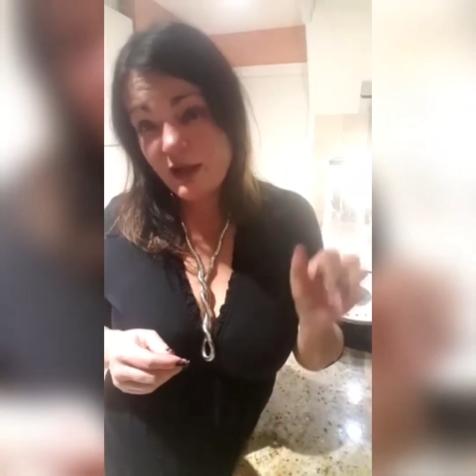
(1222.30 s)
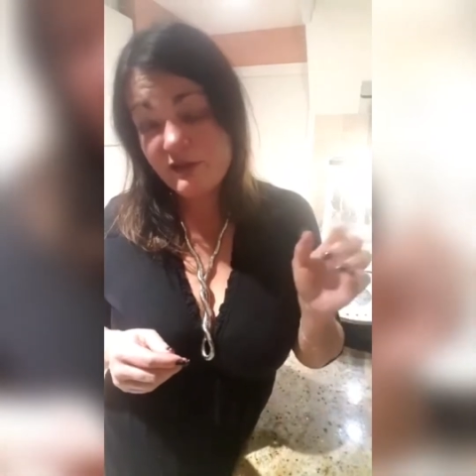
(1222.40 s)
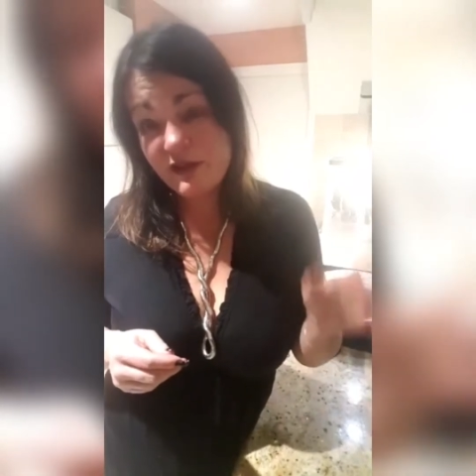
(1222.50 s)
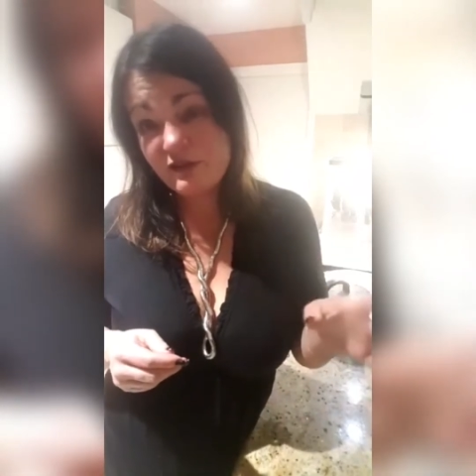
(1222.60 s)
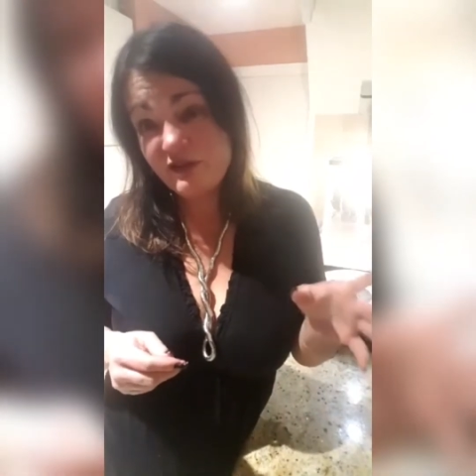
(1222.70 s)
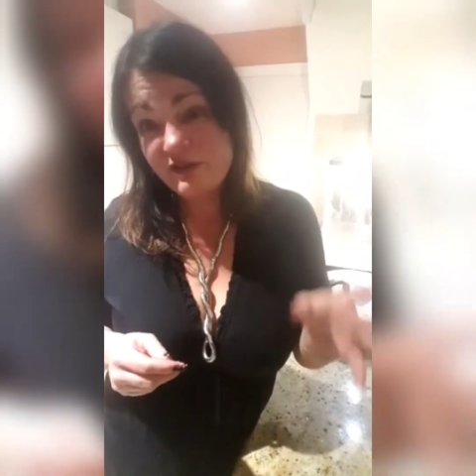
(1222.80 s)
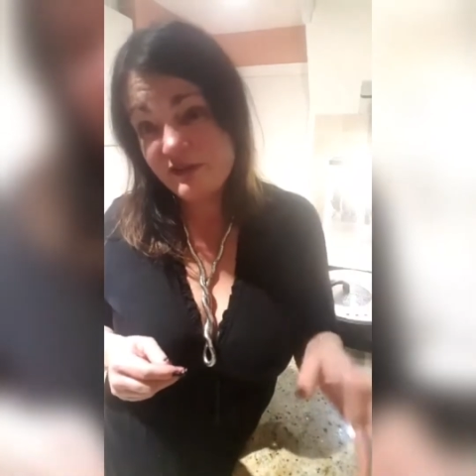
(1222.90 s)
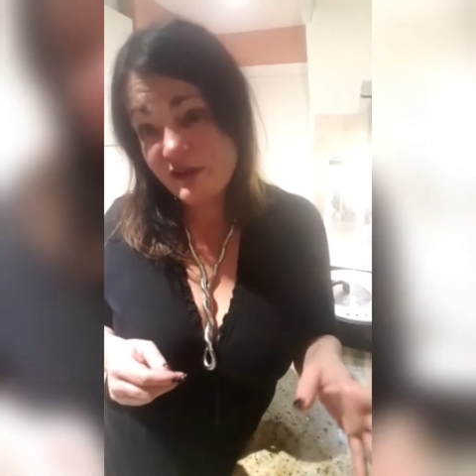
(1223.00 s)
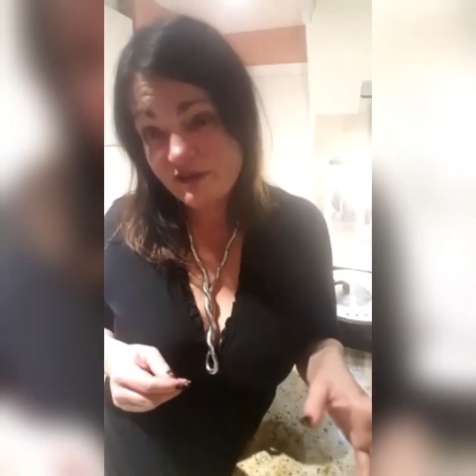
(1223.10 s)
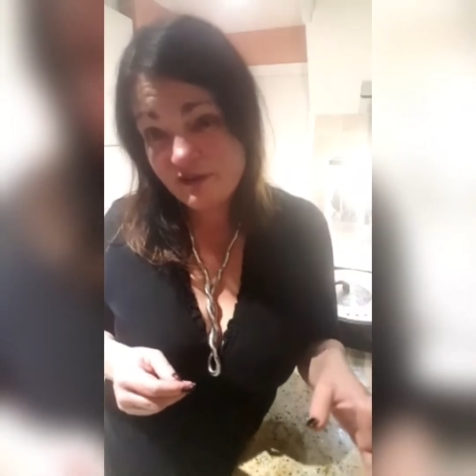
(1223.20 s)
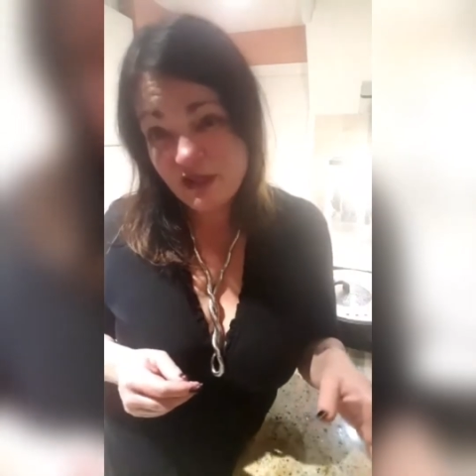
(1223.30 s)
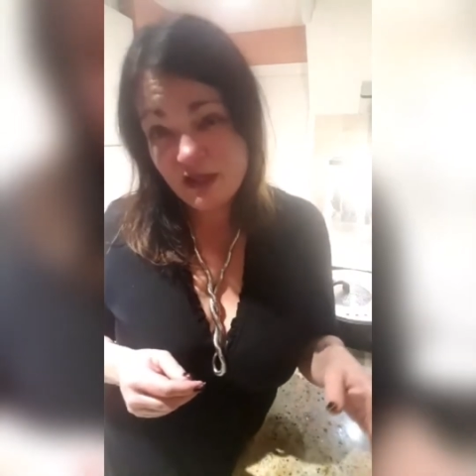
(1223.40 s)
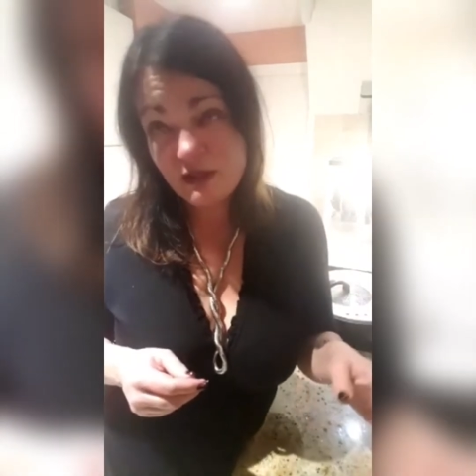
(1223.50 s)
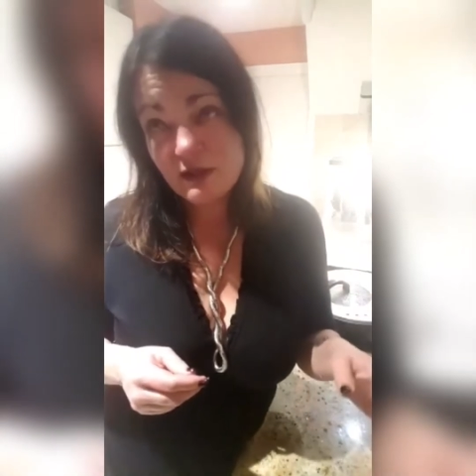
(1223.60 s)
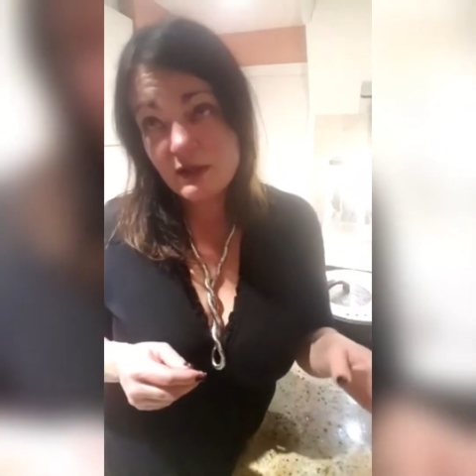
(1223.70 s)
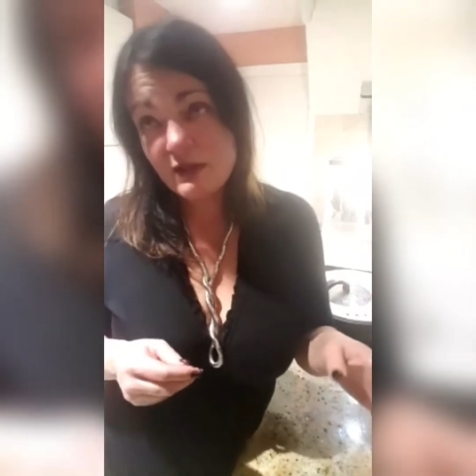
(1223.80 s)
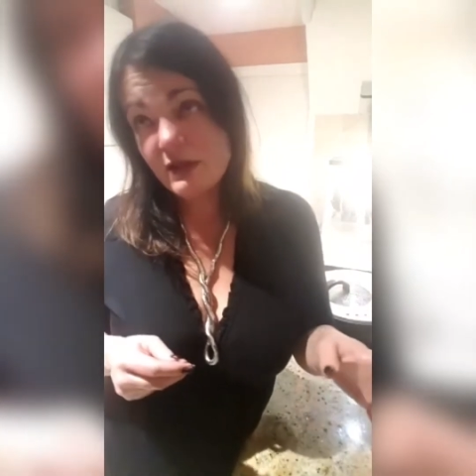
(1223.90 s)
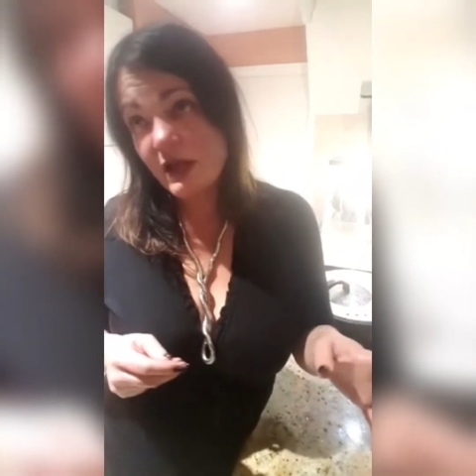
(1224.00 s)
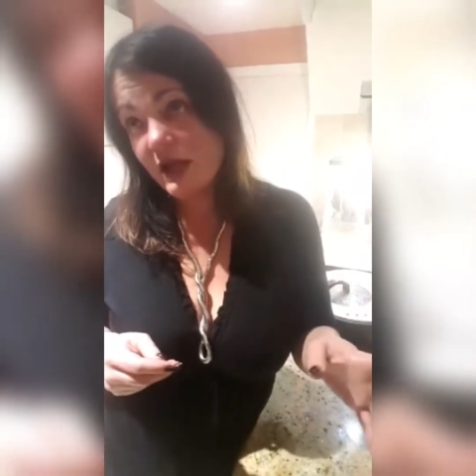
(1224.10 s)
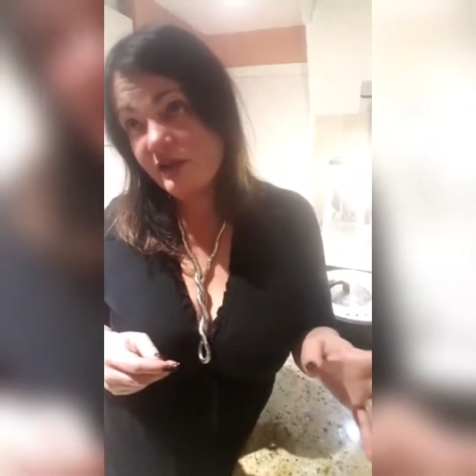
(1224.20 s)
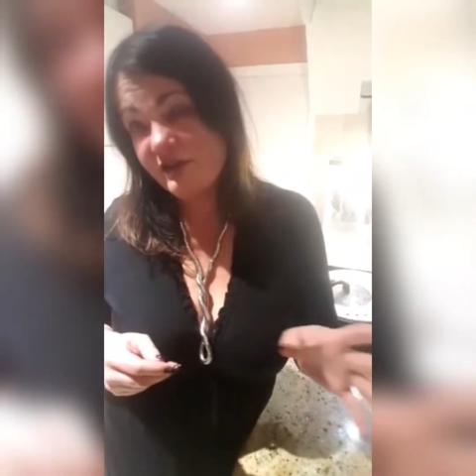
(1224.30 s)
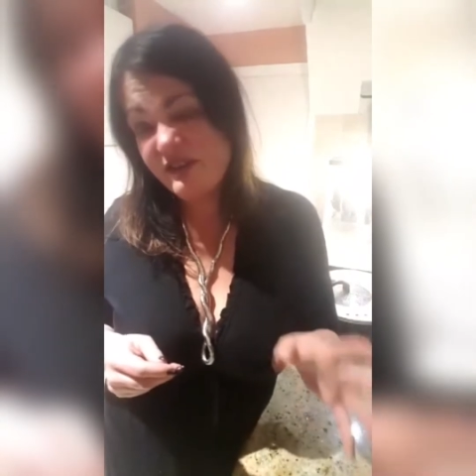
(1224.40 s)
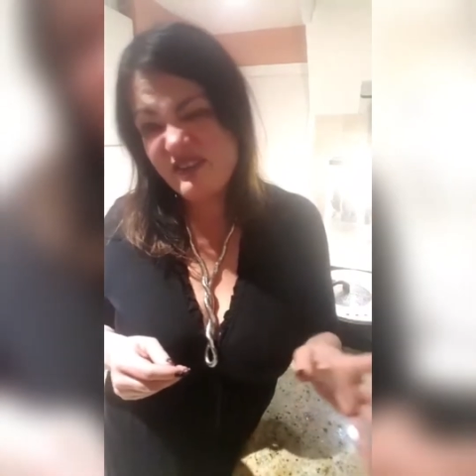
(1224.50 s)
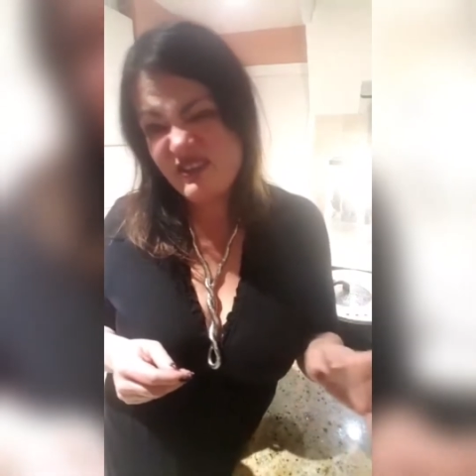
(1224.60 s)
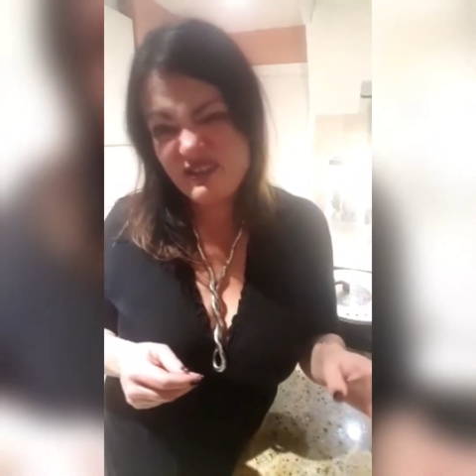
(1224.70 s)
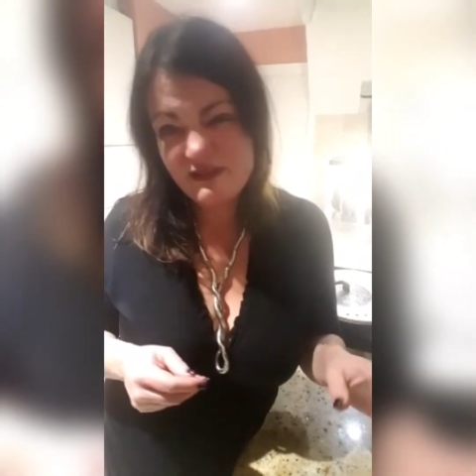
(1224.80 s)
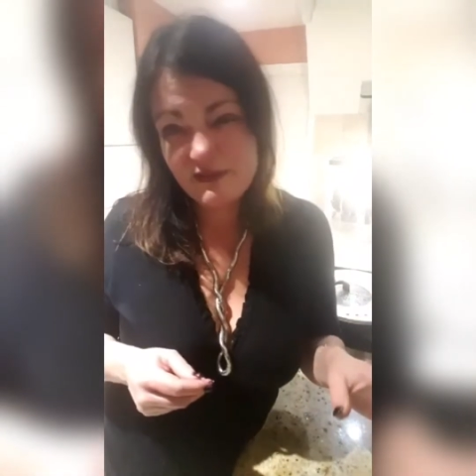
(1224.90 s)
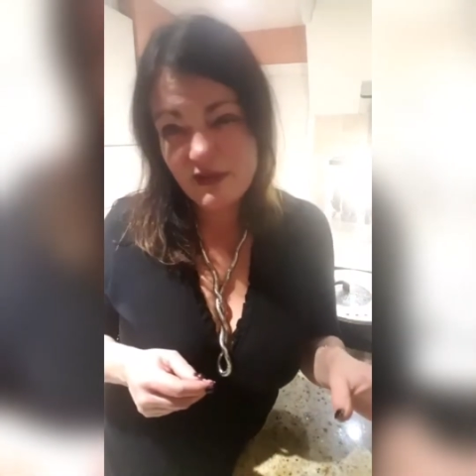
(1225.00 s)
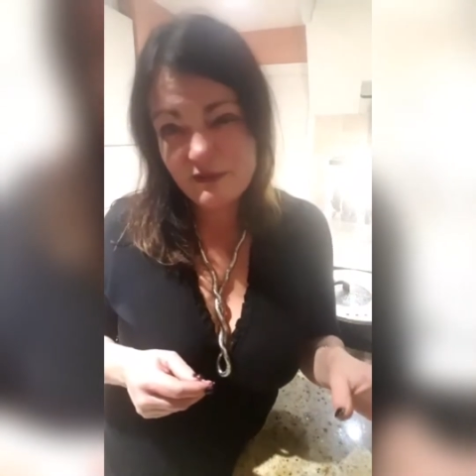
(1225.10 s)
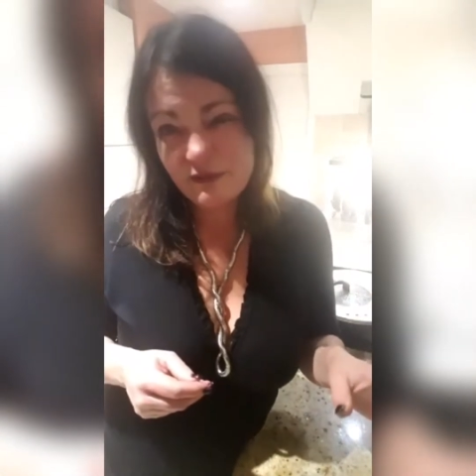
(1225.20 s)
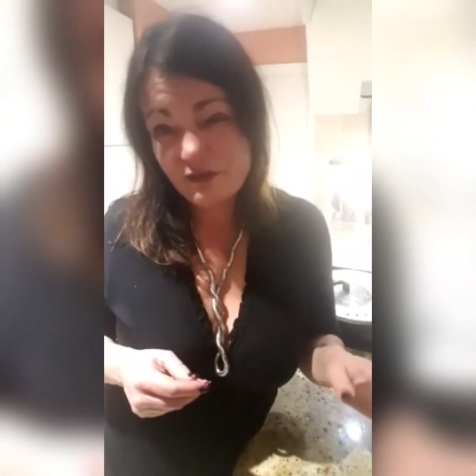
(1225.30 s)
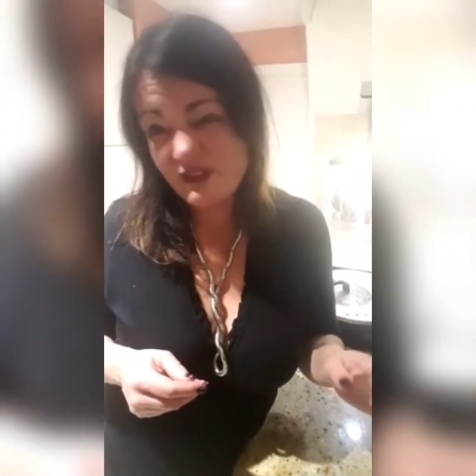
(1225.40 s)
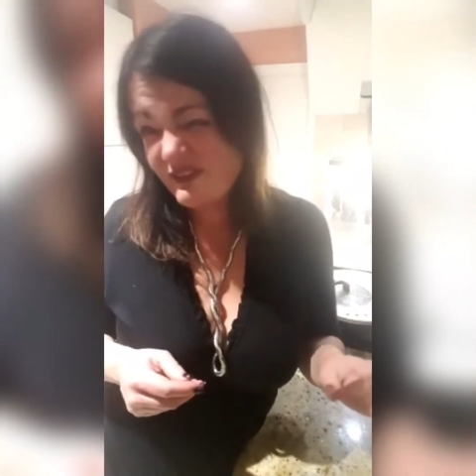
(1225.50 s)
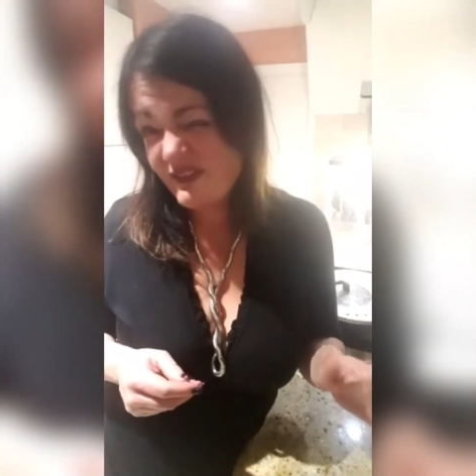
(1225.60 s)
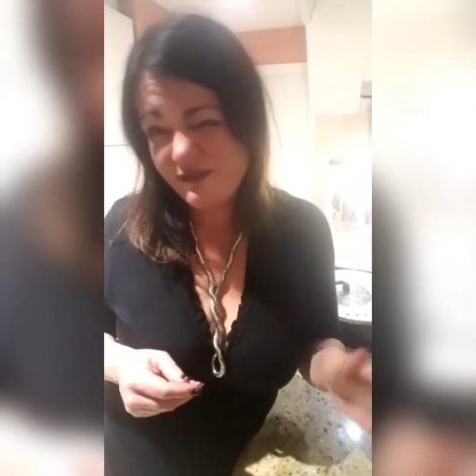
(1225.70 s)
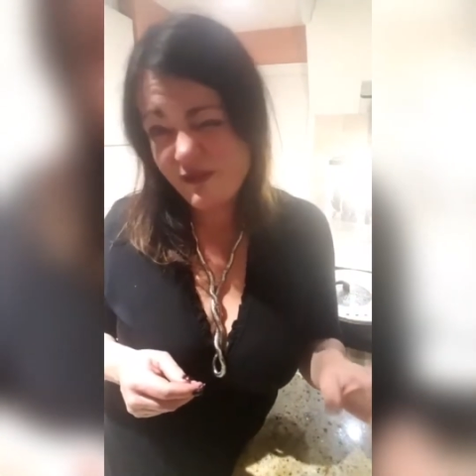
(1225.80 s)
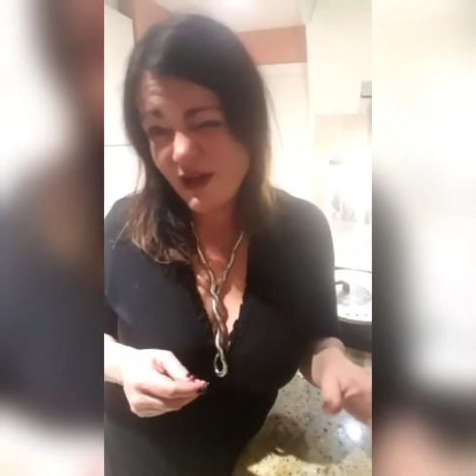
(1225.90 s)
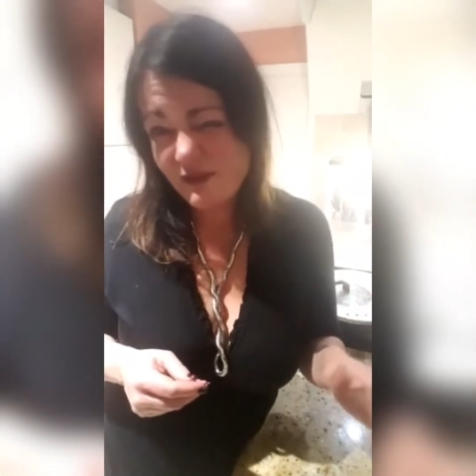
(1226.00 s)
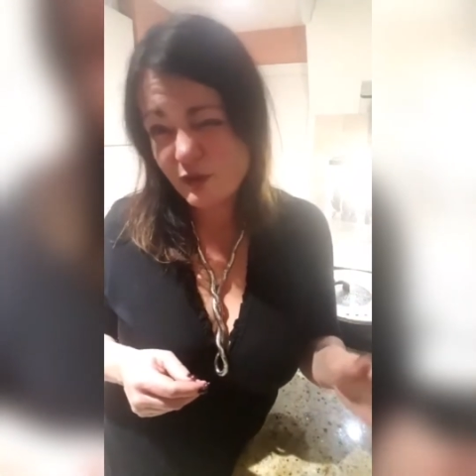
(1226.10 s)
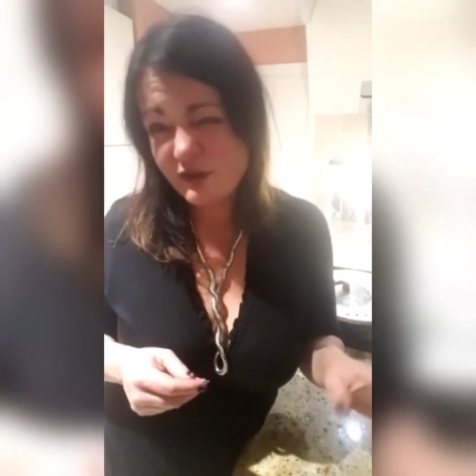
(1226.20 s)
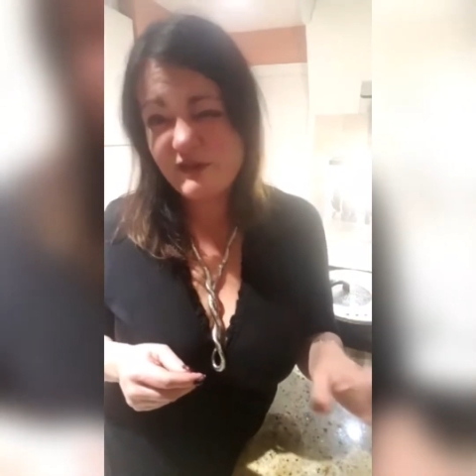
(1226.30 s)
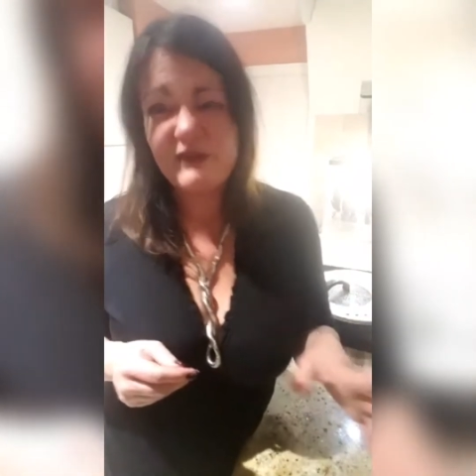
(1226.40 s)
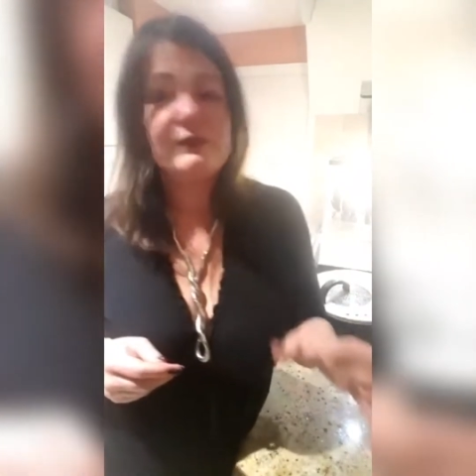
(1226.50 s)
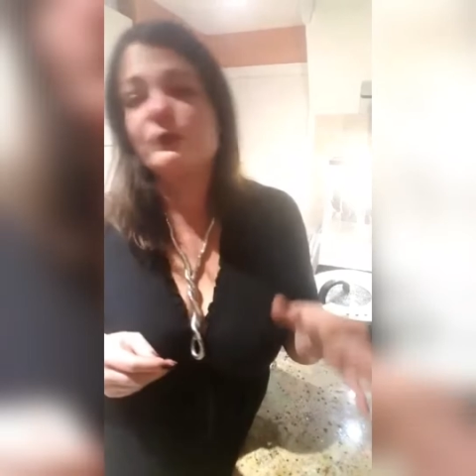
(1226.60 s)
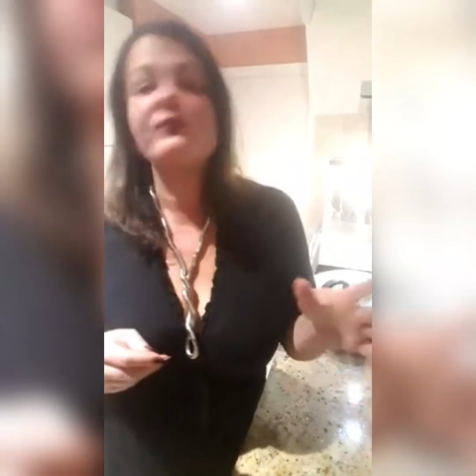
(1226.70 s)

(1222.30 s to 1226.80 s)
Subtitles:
It's actually 65.7